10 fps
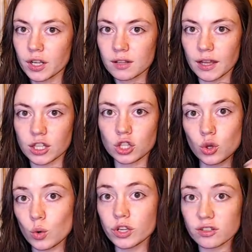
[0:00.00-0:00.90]
Like,
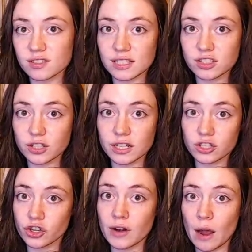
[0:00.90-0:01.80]
you and your sister didn't
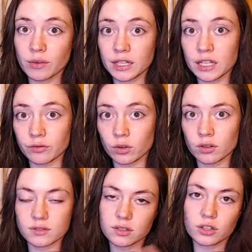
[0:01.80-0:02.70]
turn out evil
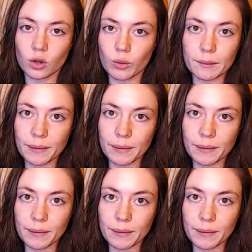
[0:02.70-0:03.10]
until, you know, like,